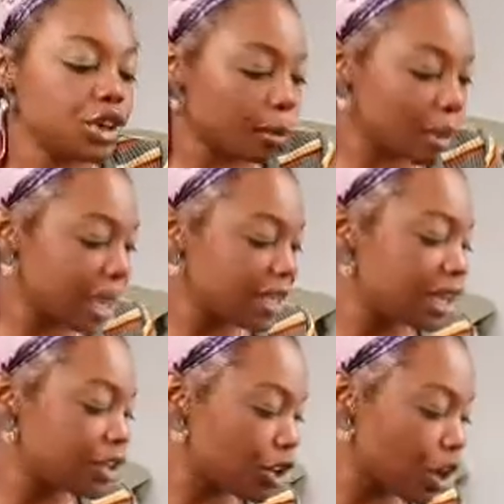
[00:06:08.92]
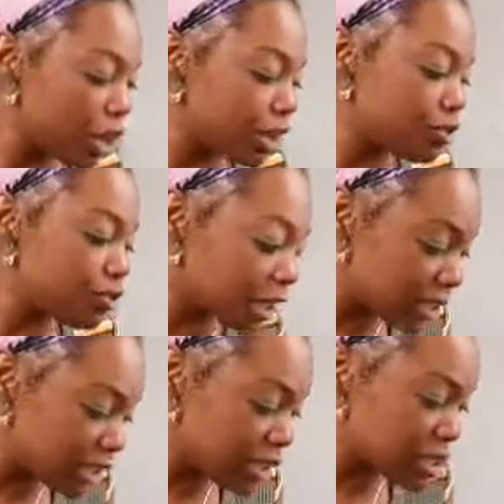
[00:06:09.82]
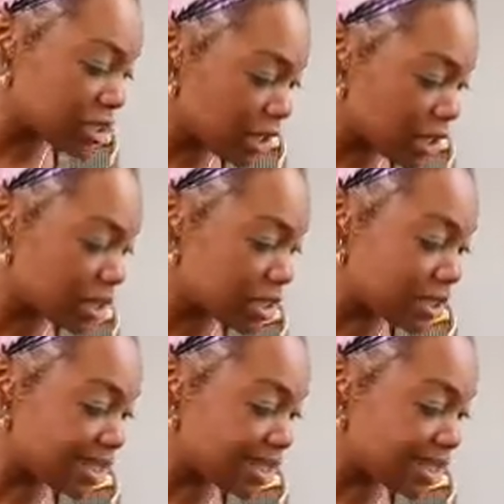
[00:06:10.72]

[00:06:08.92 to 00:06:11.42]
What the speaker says: your mind and your heart, and you finally decided